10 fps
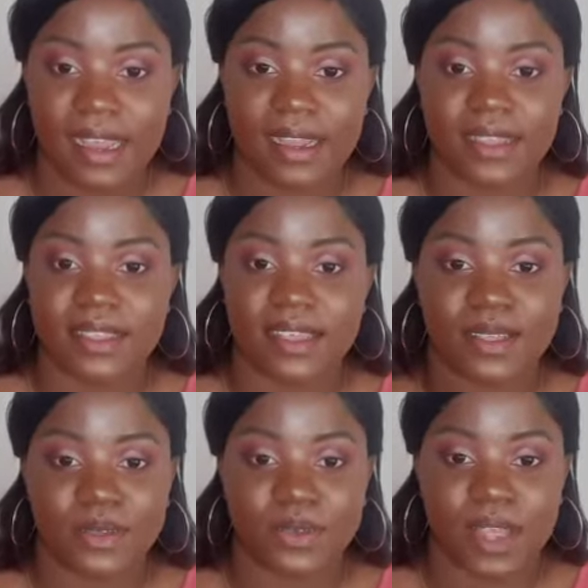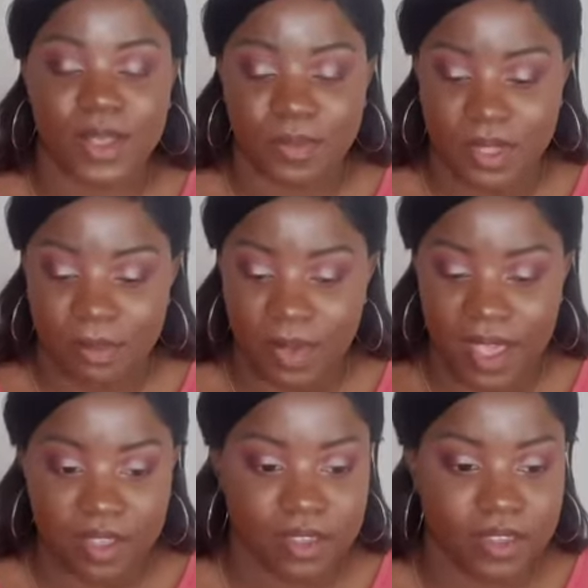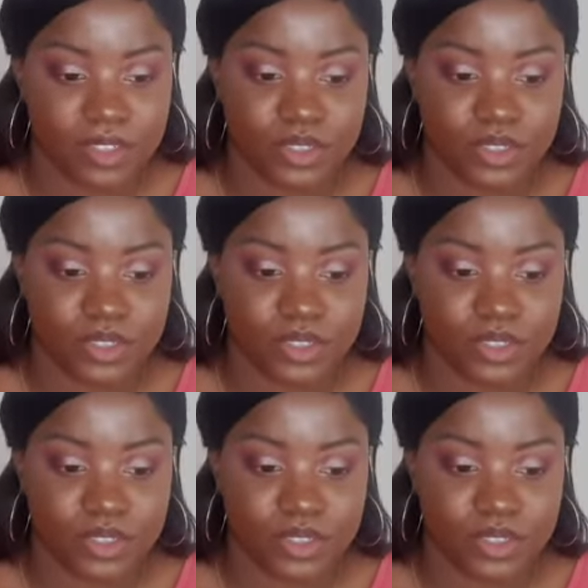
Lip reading: and then I'll be back